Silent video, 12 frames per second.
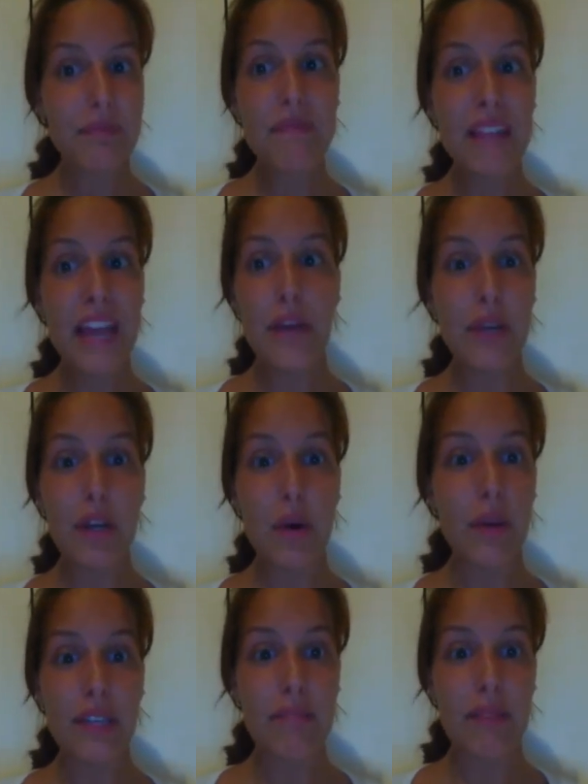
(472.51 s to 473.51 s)
And we'd
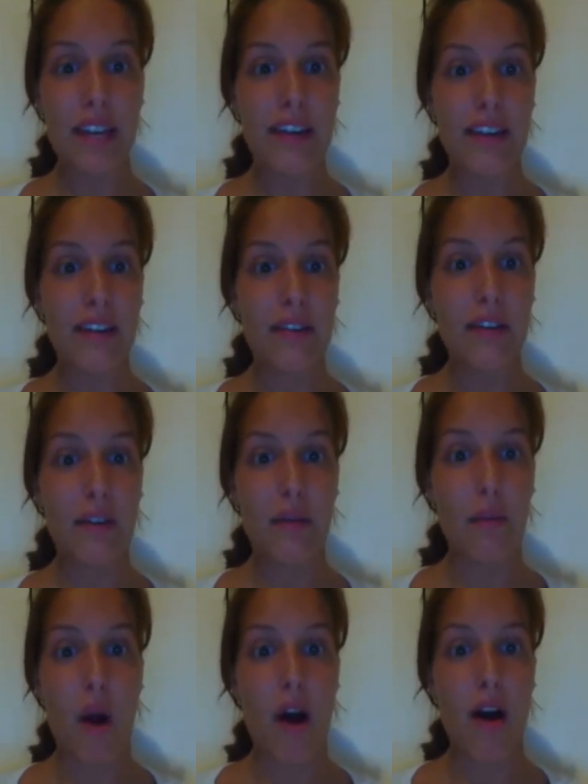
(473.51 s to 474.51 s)
only been
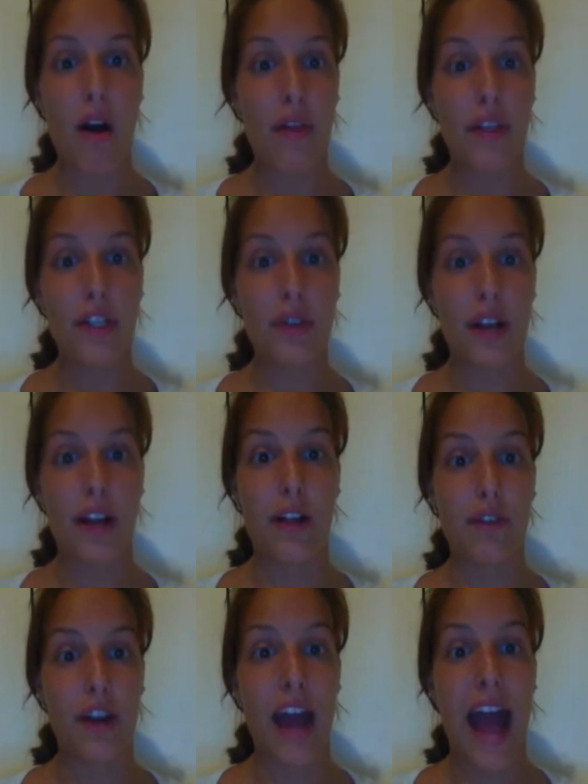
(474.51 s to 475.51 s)
on the
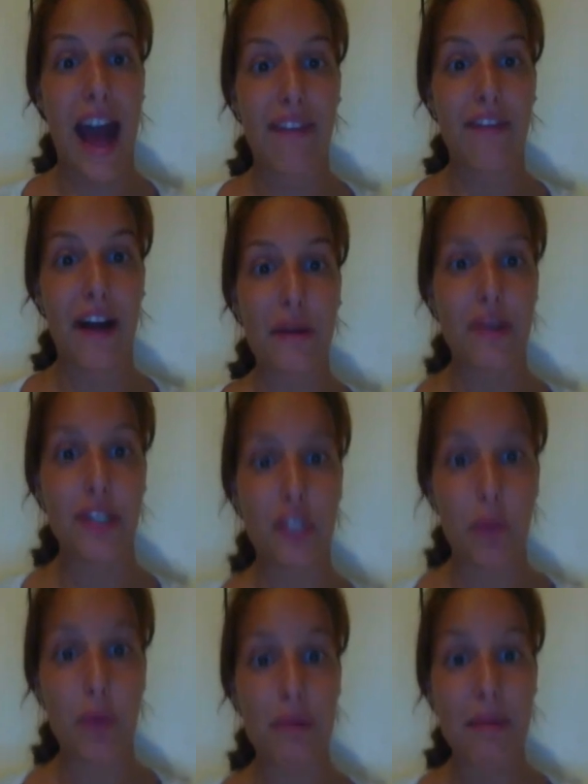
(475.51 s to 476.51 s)
trail for a half hour.
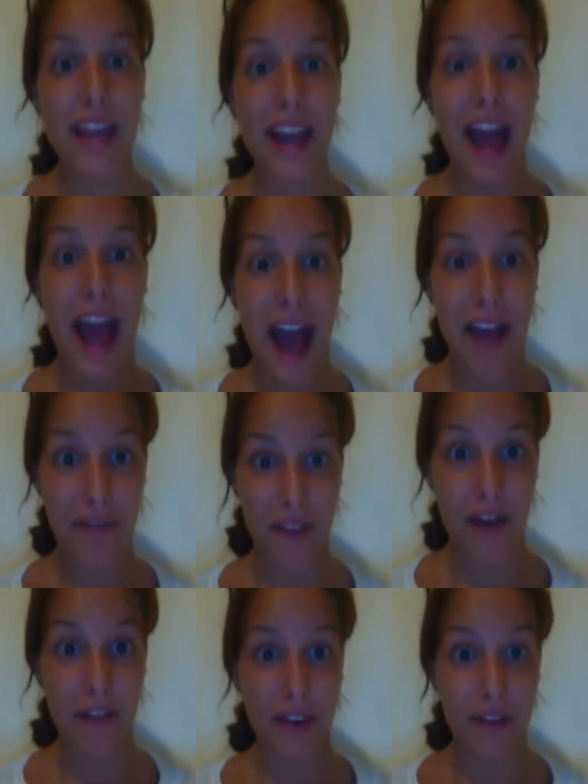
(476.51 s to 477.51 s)
So we made a half
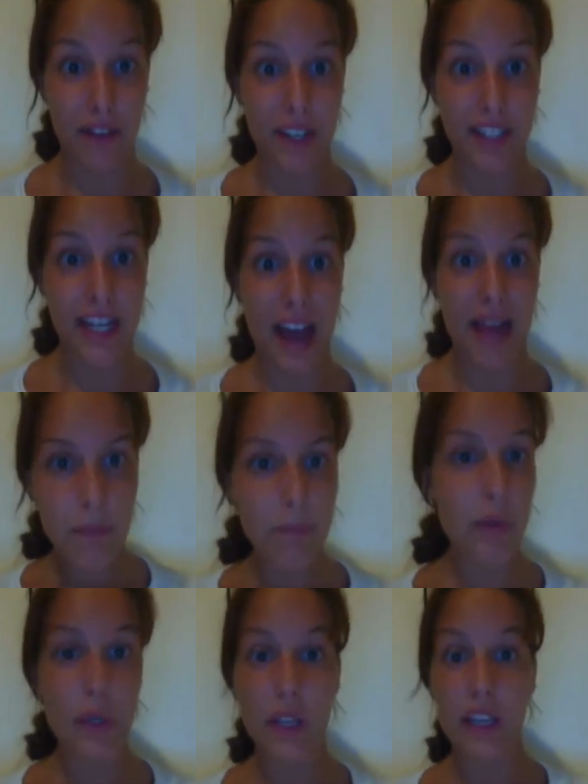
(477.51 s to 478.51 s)
hour of good time.
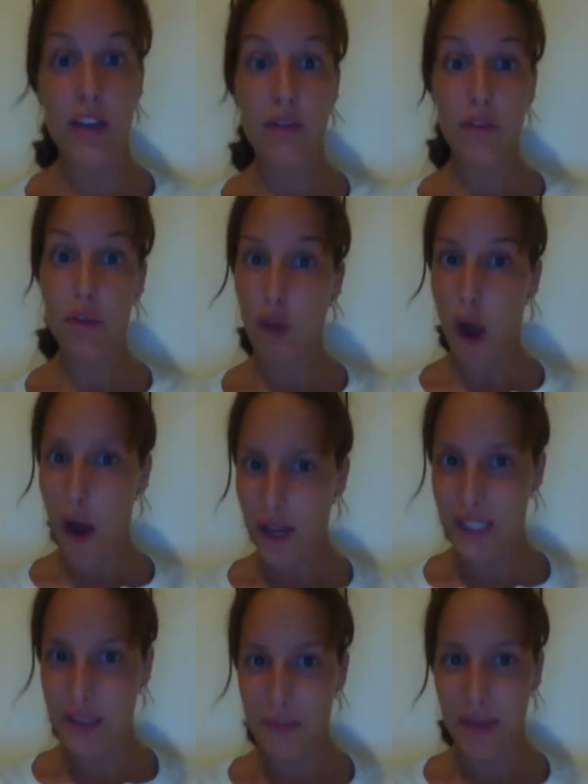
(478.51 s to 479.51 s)
We were looking for
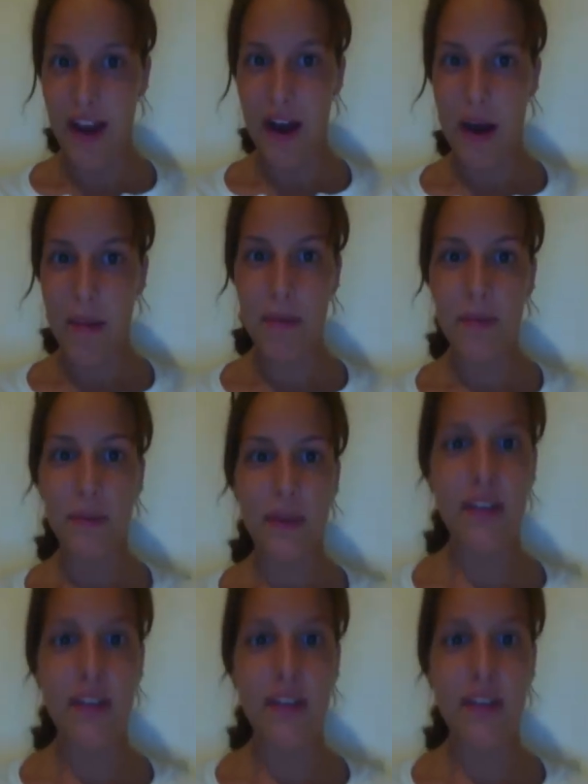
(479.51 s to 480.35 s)
rocks to pick up. Couldn't